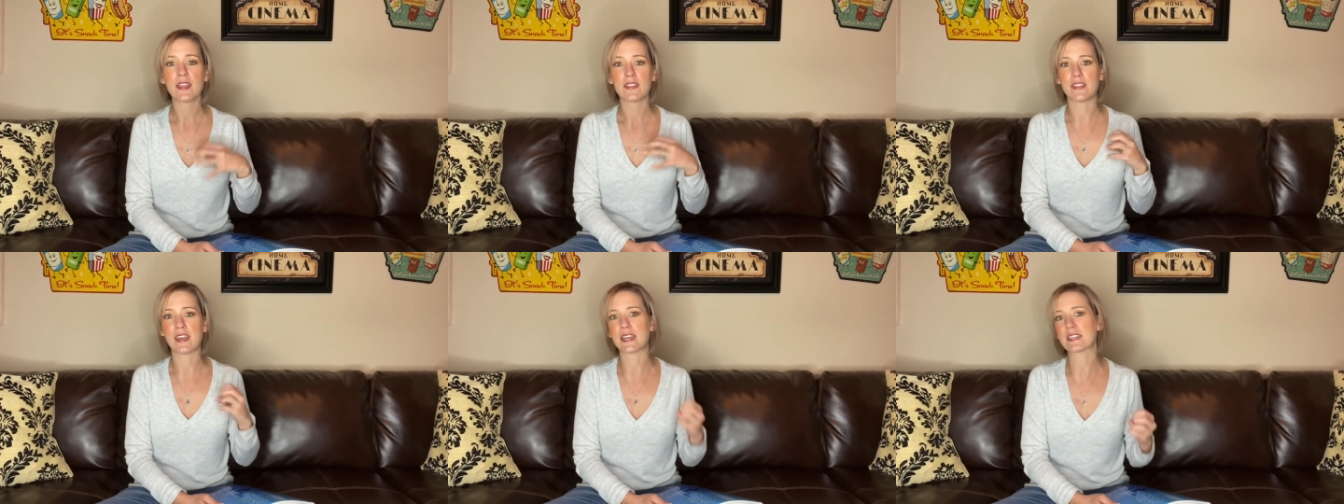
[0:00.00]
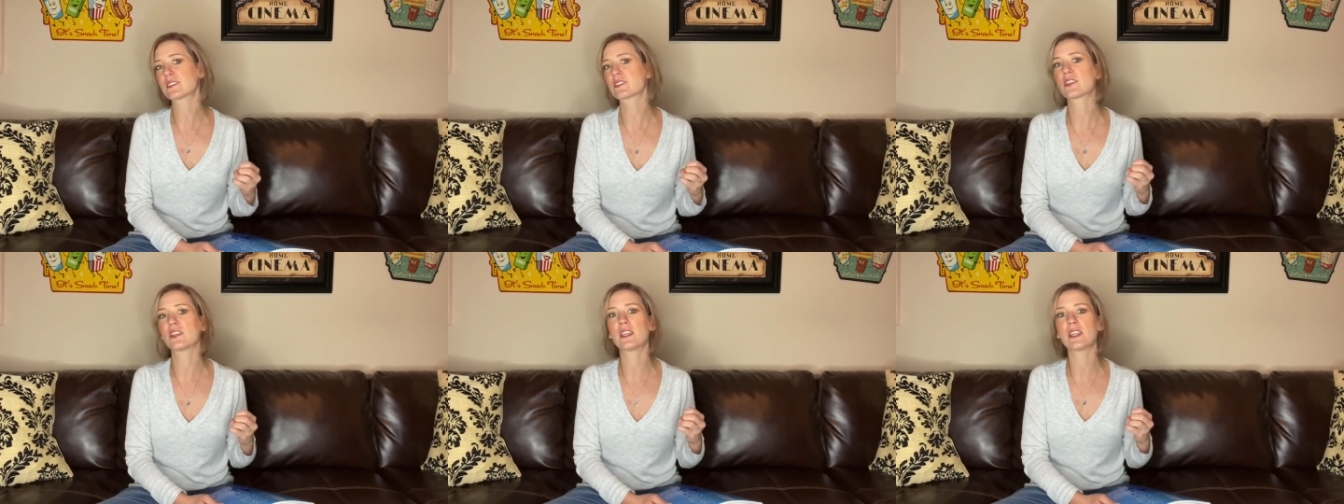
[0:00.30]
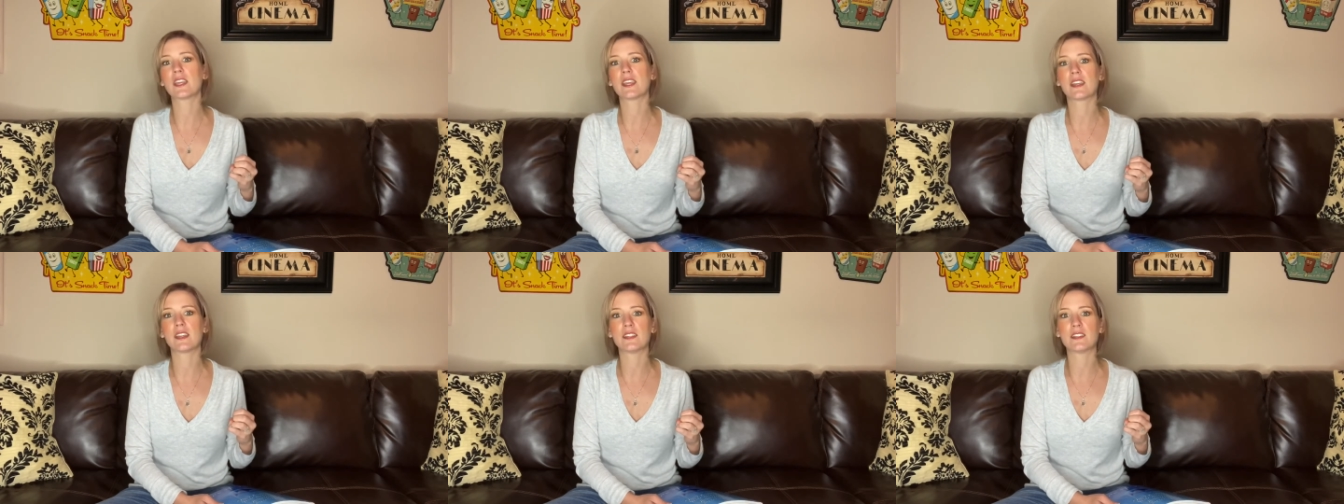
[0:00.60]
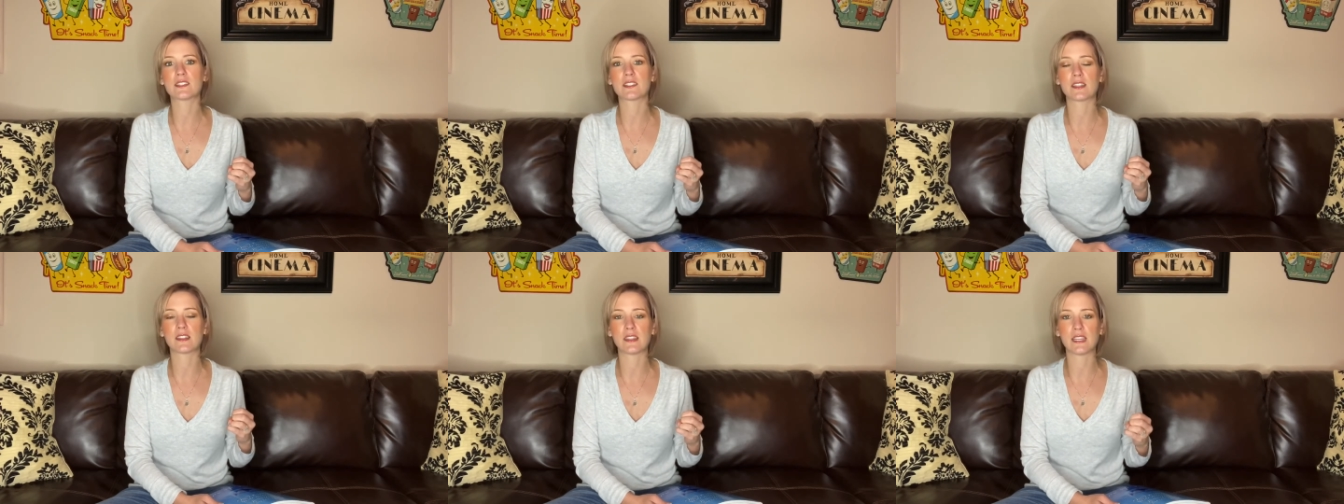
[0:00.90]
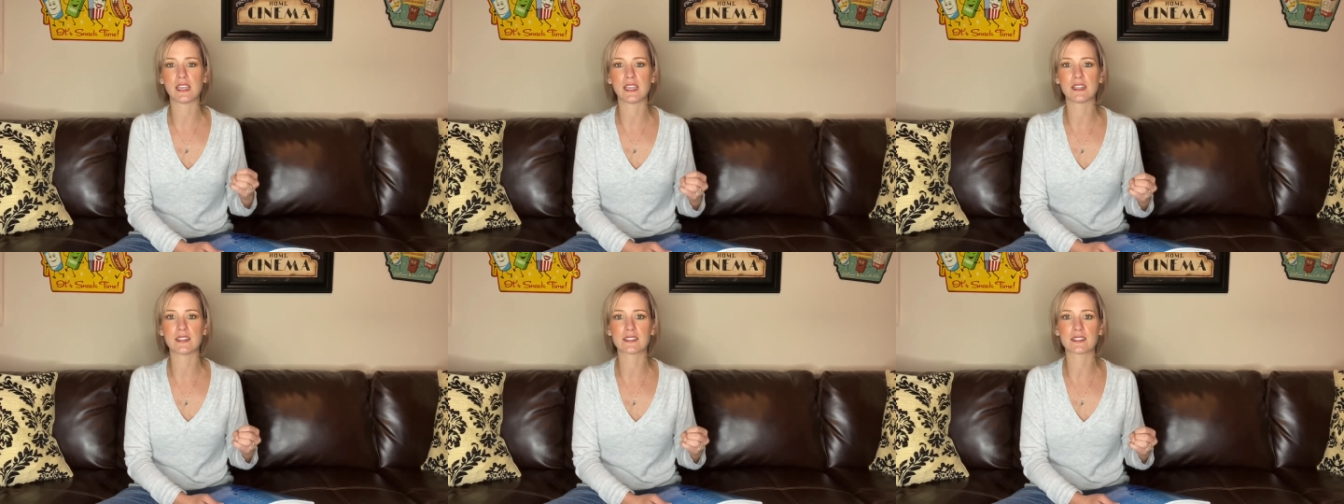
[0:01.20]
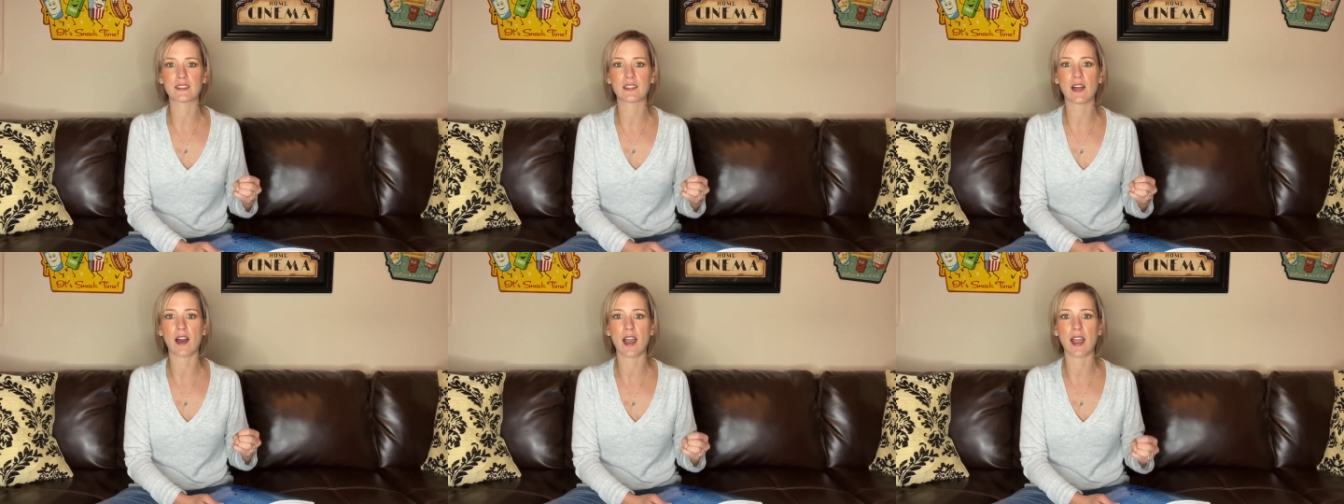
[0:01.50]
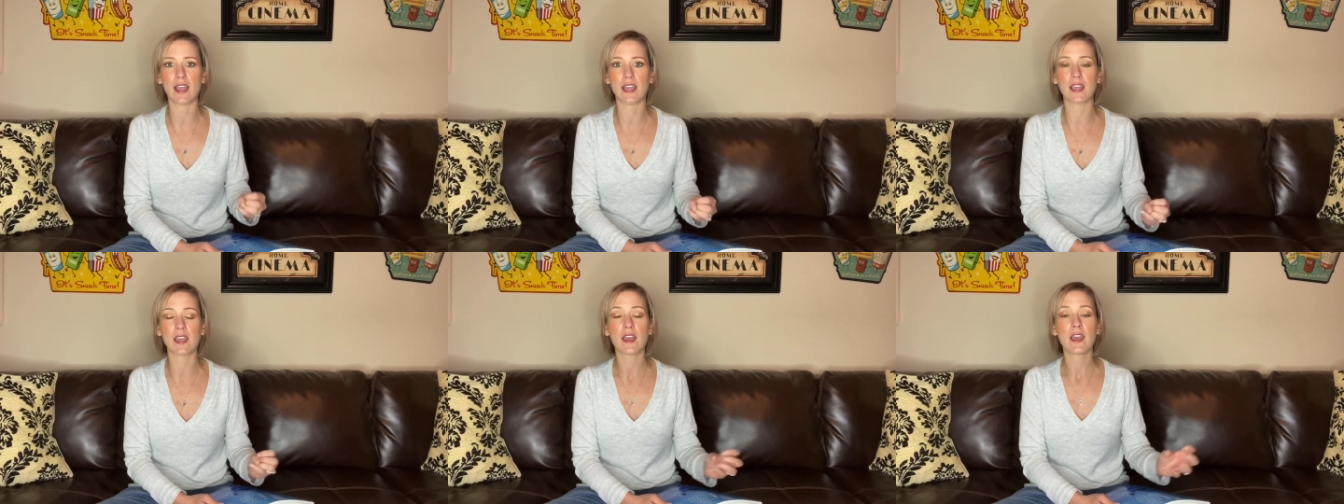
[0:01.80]
that's going to get into things
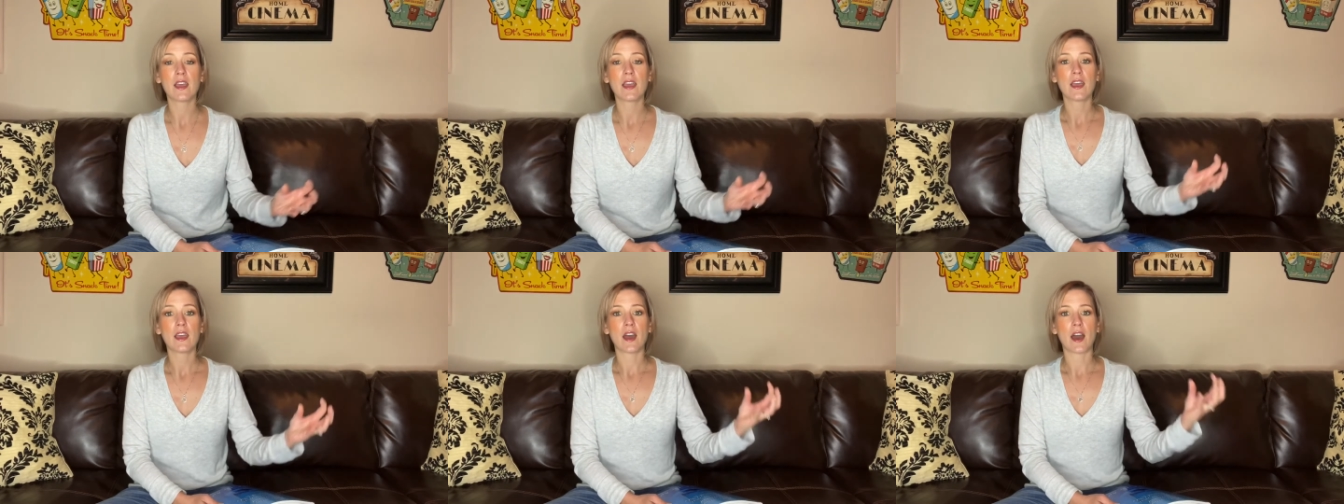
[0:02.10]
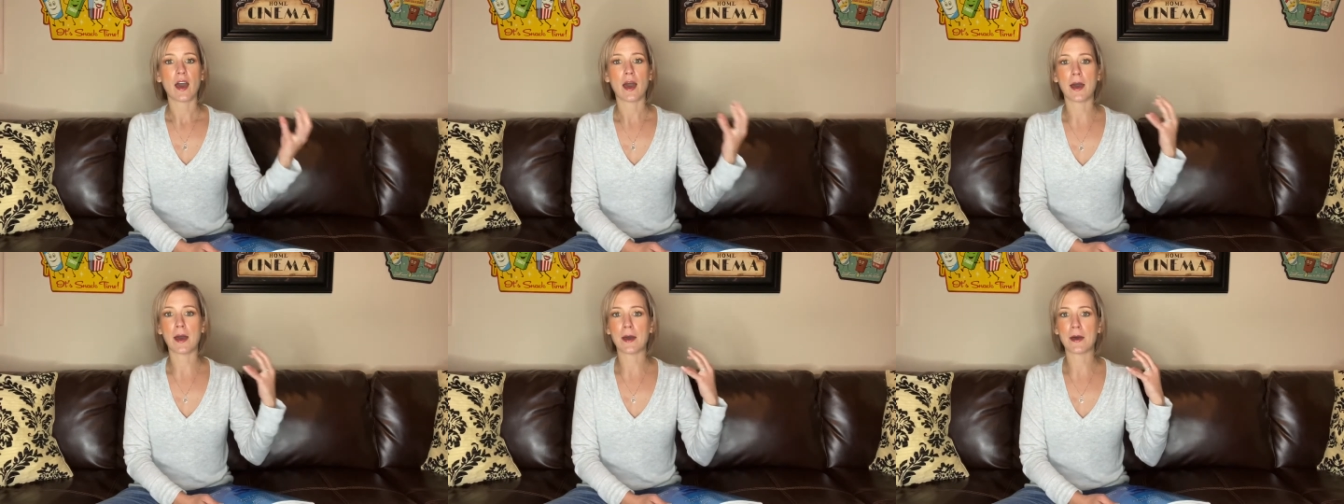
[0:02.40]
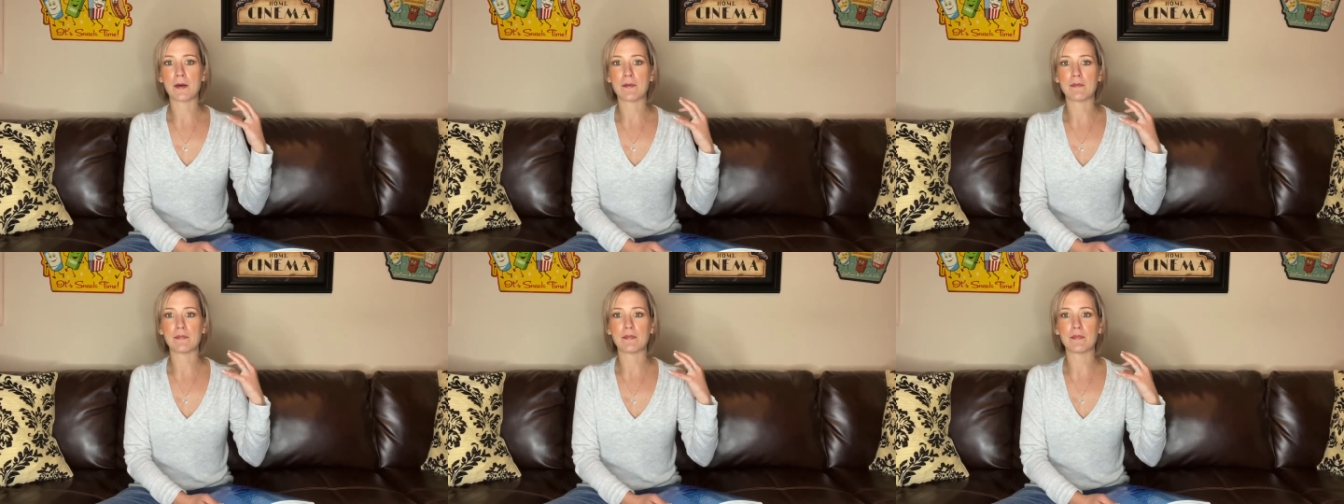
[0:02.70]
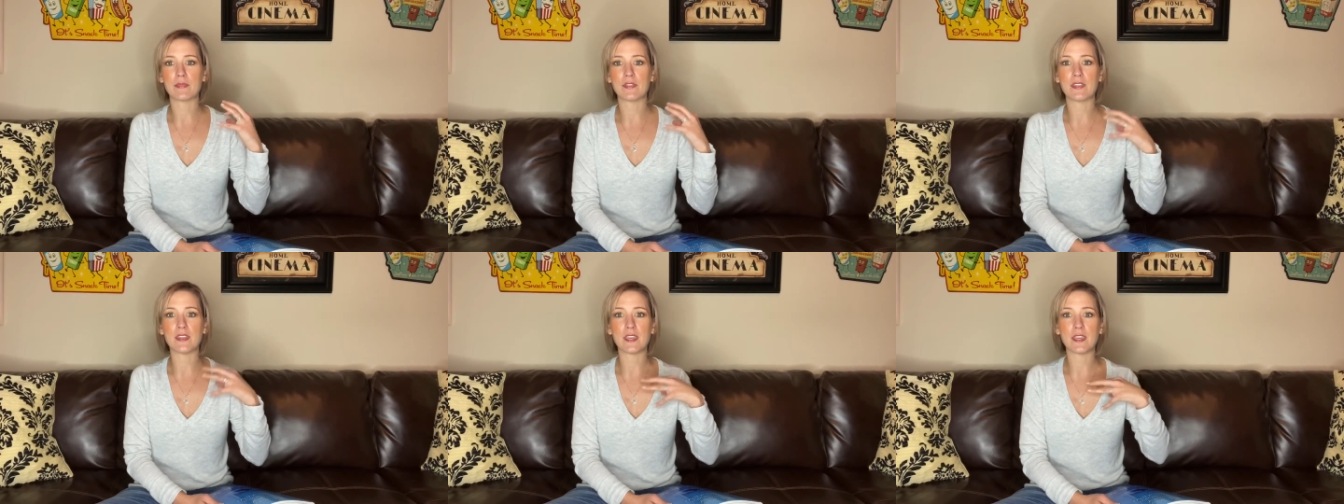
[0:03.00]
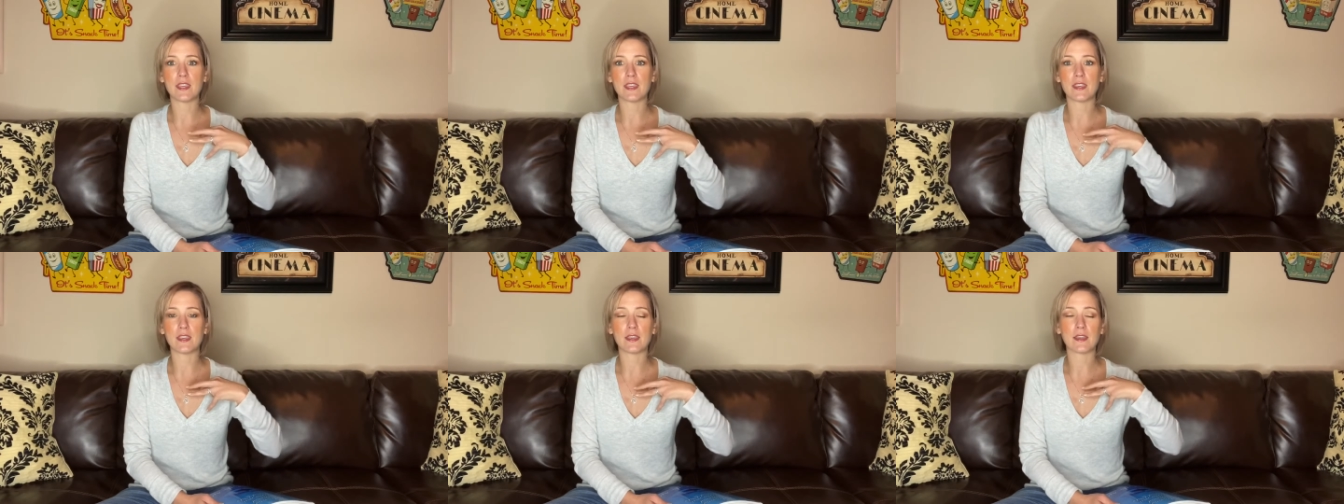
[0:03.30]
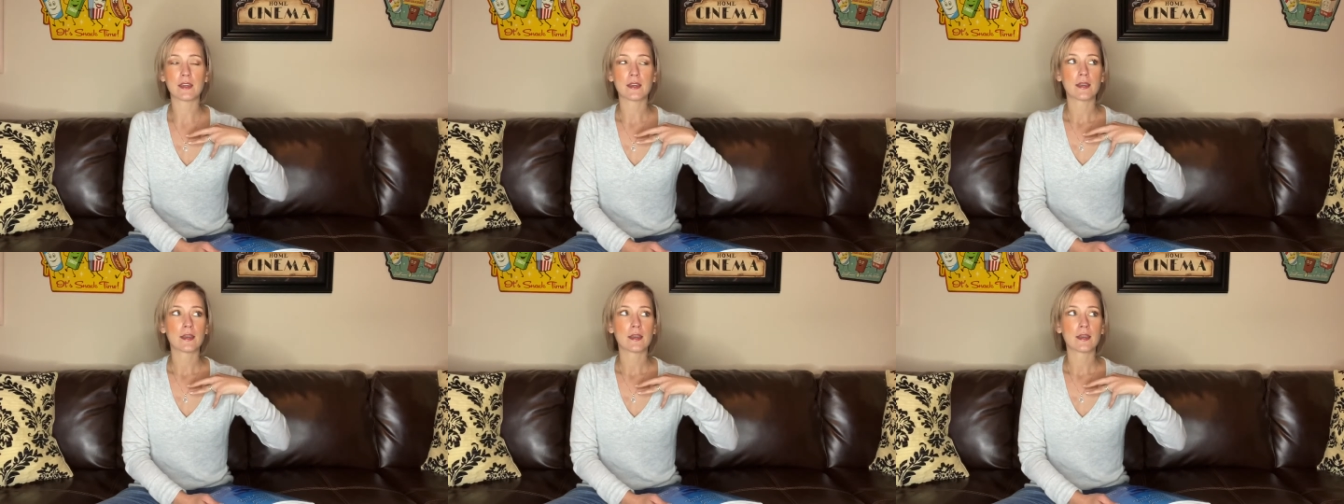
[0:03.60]
like um, the